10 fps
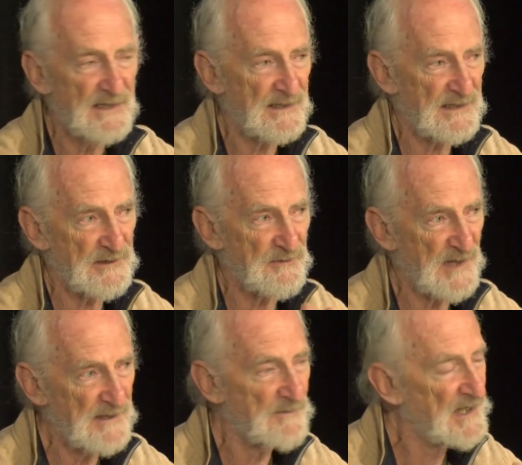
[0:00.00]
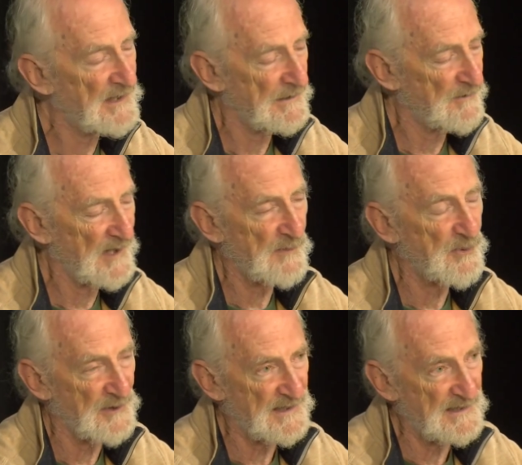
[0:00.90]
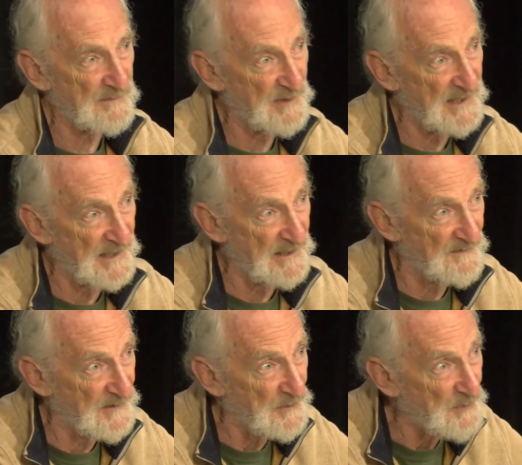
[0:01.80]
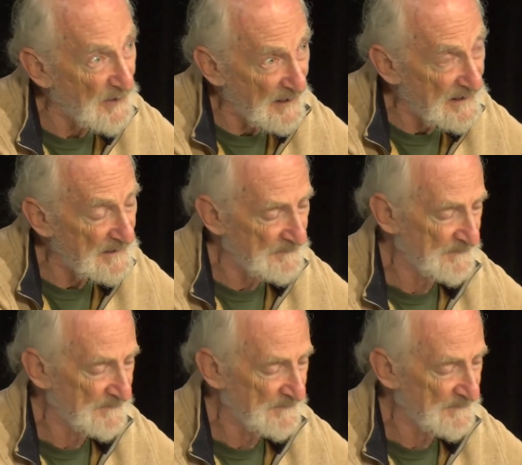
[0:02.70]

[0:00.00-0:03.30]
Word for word: that you may or may not want to put at the beginning of your book.